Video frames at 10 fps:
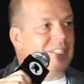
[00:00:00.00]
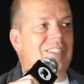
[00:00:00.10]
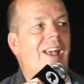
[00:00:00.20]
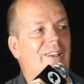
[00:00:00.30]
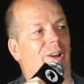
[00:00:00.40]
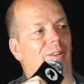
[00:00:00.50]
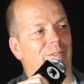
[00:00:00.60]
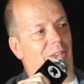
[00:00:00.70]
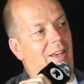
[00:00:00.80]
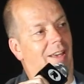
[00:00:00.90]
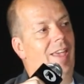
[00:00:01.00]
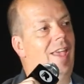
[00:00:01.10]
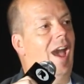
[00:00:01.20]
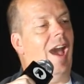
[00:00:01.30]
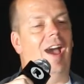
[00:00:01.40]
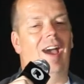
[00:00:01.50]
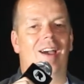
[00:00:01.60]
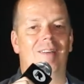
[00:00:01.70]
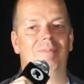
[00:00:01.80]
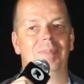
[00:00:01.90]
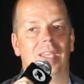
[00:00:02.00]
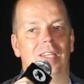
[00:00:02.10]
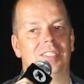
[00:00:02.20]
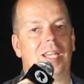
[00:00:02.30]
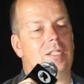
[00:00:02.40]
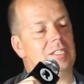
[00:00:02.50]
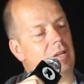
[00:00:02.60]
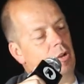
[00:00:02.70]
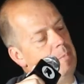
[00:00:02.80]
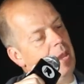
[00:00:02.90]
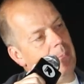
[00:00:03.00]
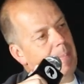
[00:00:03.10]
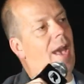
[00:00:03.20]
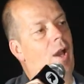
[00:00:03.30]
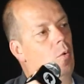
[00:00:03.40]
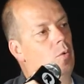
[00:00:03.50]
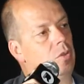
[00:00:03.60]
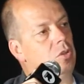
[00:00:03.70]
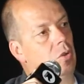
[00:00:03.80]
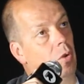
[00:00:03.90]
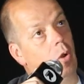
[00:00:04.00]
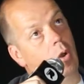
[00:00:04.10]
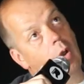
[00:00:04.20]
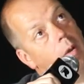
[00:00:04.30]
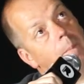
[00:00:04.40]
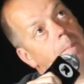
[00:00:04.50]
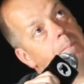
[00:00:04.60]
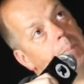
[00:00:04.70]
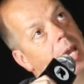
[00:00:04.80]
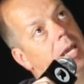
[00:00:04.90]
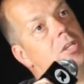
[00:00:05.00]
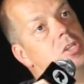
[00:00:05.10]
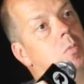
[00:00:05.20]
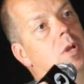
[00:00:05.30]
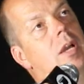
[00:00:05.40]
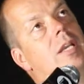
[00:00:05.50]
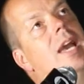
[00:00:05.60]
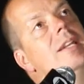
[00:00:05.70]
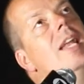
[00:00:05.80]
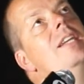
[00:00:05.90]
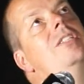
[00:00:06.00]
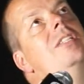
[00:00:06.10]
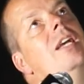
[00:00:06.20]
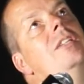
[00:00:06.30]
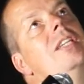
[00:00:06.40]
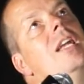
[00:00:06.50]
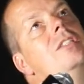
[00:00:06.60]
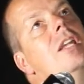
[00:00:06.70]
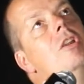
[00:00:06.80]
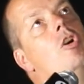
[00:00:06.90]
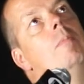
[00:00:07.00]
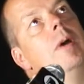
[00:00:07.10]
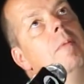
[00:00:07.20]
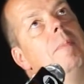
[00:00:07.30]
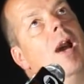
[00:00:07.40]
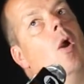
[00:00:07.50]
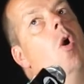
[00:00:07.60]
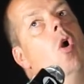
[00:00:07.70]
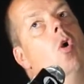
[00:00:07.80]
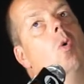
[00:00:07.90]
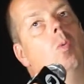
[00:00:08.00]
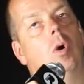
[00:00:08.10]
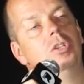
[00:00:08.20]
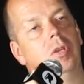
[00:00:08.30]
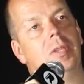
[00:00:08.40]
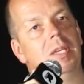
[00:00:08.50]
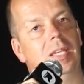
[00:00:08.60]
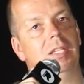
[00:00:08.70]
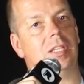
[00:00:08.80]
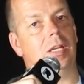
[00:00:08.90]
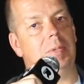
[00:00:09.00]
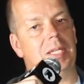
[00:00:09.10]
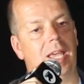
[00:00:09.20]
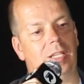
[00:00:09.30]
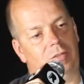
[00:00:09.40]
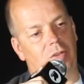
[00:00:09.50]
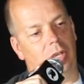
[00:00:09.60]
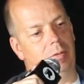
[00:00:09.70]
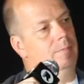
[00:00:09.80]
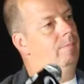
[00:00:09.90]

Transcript: stack off you. Tell us a little bit about your past work, and let's tell us a little bit about what you think is going to be next for you.